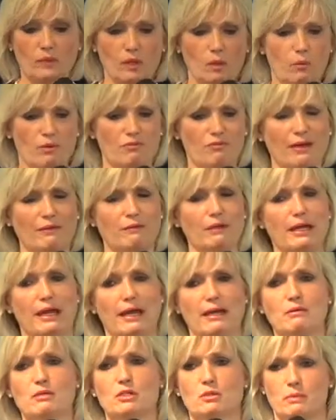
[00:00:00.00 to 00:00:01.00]
We found a
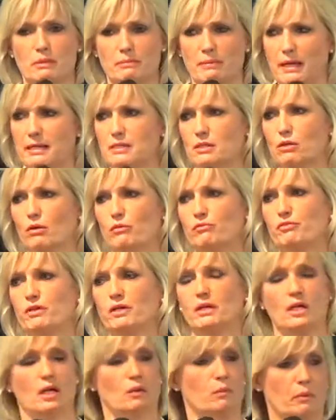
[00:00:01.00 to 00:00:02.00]
house, we made an
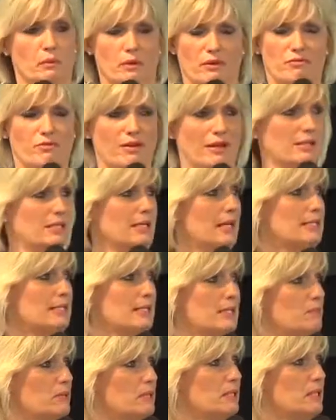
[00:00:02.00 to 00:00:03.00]
offer, we were in a
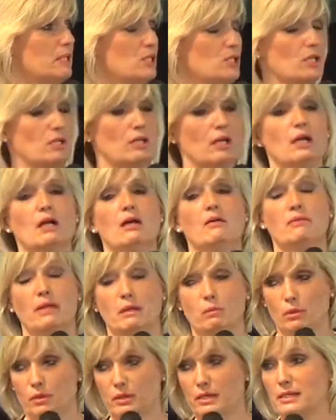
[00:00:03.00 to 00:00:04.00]
fantastic position,
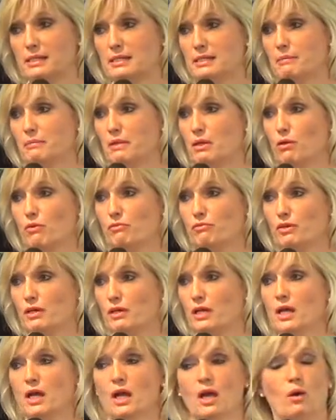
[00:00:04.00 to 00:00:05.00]
they wouldn't accept the
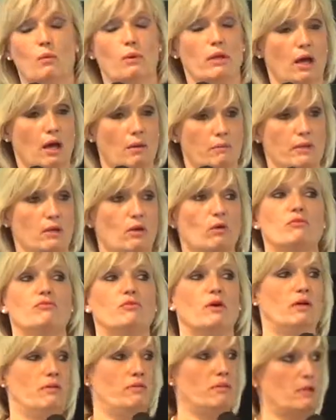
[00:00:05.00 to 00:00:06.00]
offer. We upped the
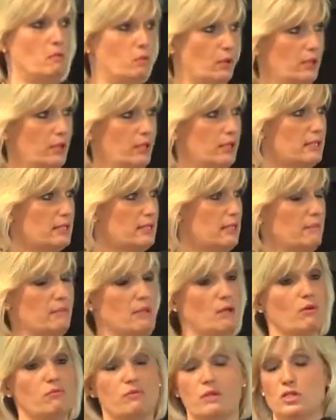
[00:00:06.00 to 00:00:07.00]
offer, they wouldn't accept
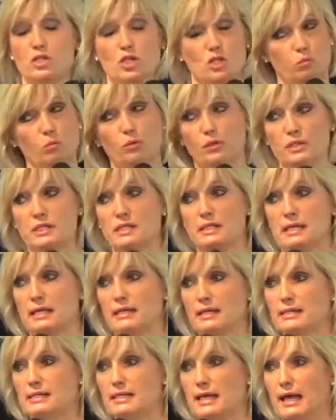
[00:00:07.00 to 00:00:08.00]
the offer, they just wouldn't
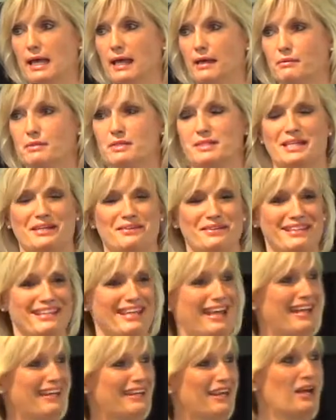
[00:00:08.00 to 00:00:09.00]
sell us the house. So in
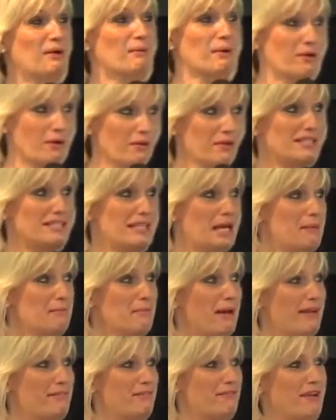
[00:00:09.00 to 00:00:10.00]
the end, we got the same
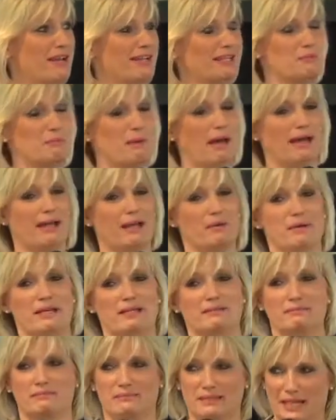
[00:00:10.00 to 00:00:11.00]
mad friends back and
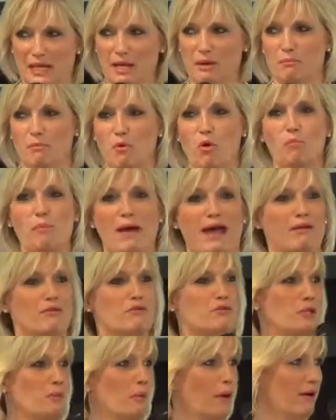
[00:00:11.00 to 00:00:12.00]
went, more
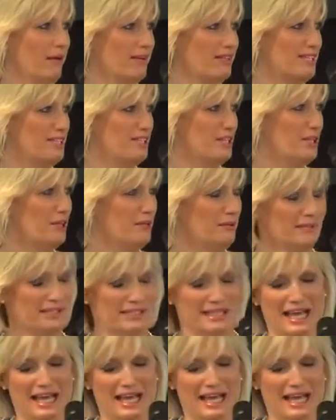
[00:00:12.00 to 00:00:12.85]
boundary work to do.